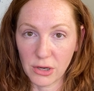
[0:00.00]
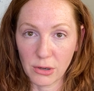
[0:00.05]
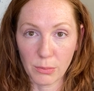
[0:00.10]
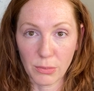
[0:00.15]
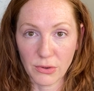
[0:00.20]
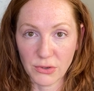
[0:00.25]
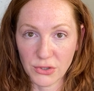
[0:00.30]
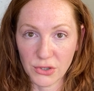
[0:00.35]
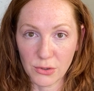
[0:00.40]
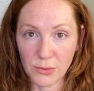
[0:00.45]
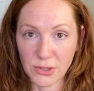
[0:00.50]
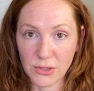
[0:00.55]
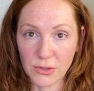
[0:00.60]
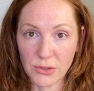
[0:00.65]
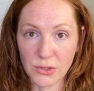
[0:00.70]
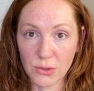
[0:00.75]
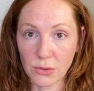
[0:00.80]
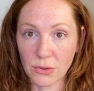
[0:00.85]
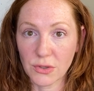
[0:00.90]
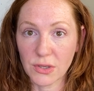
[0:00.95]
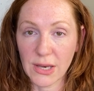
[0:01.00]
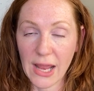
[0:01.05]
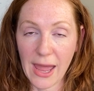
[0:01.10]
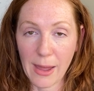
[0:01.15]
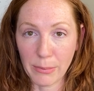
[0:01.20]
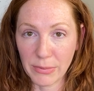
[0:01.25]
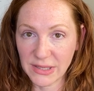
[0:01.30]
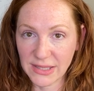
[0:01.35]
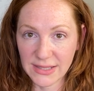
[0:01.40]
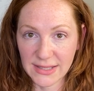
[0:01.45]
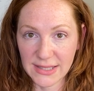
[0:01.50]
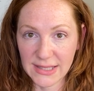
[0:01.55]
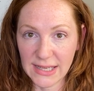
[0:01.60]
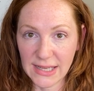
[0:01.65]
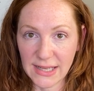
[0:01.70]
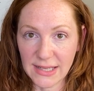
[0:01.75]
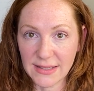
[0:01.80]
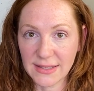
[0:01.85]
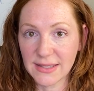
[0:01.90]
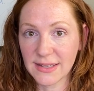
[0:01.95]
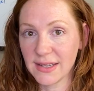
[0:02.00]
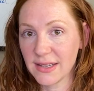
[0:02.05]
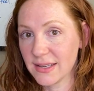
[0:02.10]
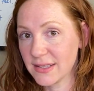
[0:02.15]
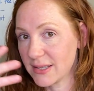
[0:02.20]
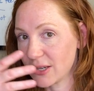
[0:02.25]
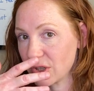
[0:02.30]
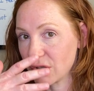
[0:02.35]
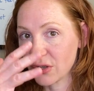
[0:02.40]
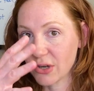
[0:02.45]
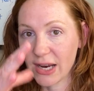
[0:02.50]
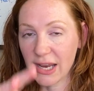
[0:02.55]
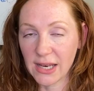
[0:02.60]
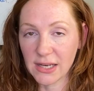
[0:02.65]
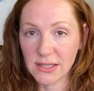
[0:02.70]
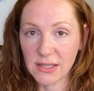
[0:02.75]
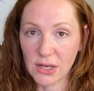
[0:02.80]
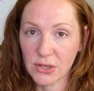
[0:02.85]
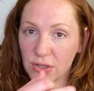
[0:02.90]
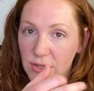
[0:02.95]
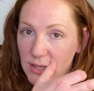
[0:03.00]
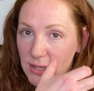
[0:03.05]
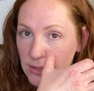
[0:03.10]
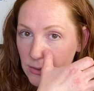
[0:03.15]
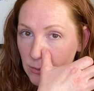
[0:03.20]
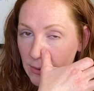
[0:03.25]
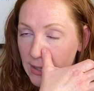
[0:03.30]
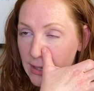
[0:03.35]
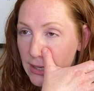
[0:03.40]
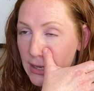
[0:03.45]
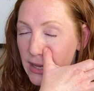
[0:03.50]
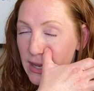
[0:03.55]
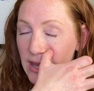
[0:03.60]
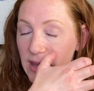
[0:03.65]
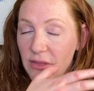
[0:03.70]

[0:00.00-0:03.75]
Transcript: person who went to the store happened to sneeze, touch their hand, touch this, right?